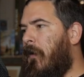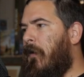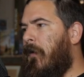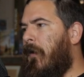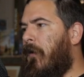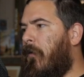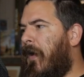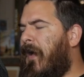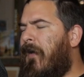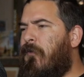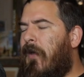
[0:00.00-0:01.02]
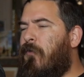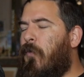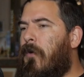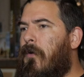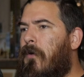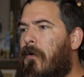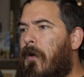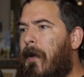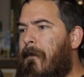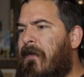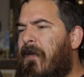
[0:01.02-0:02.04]
as
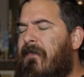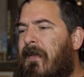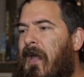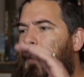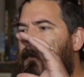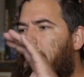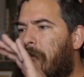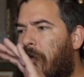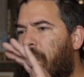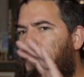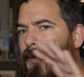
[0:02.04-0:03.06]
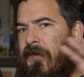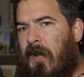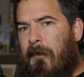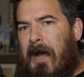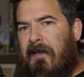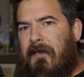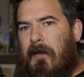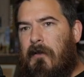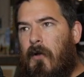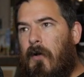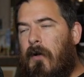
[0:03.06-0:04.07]
the camera of our show is kind of passing
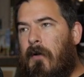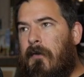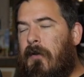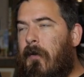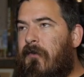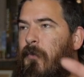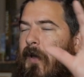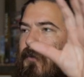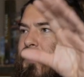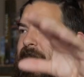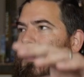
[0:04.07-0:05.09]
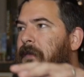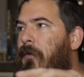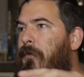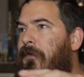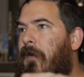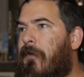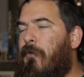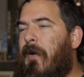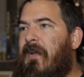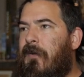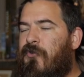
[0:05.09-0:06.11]
along, as we see those the
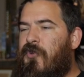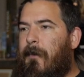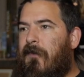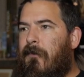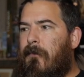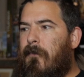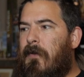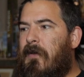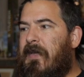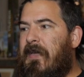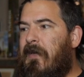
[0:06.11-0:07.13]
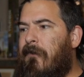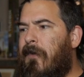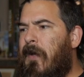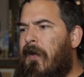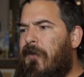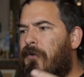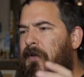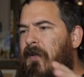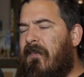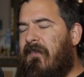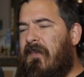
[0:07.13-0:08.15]
raiding ships leave, you
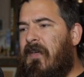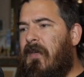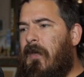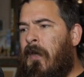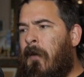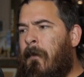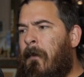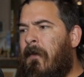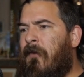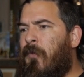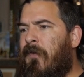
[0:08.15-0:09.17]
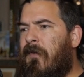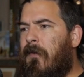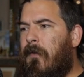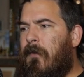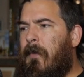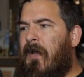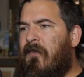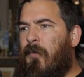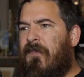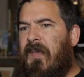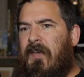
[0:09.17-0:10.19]
can see, and maybe this was because it
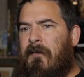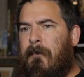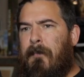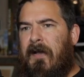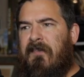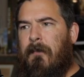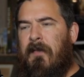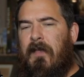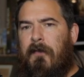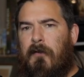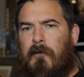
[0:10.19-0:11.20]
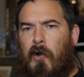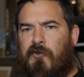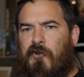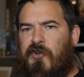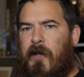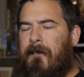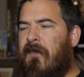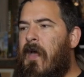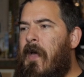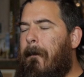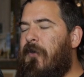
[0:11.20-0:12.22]
was hidden by some of the other larger ships,
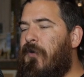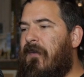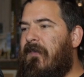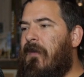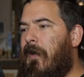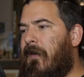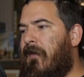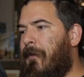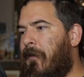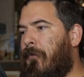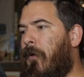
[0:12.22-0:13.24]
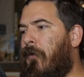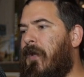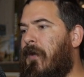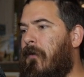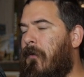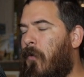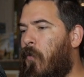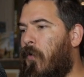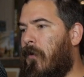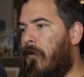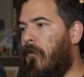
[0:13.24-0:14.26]
but you can see like some of the broken
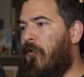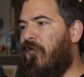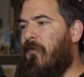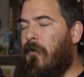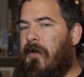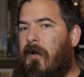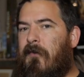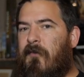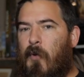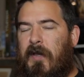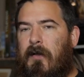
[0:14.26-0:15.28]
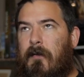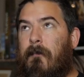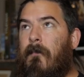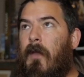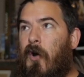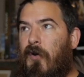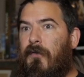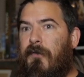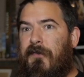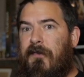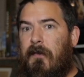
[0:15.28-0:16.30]
or smoking
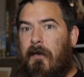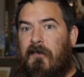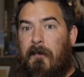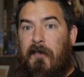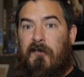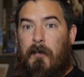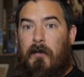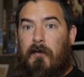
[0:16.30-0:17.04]
hulls of some of the smaller